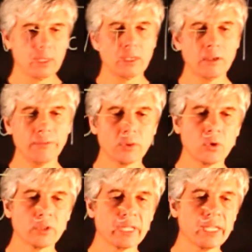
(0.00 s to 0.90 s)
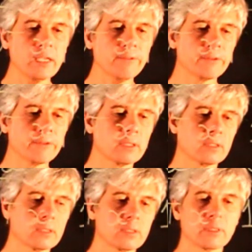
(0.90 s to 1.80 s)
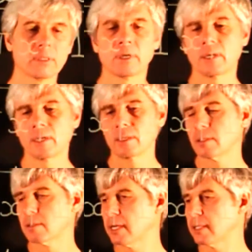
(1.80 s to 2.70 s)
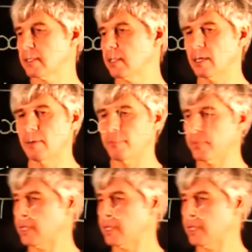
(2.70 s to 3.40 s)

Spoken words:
if and only if, right?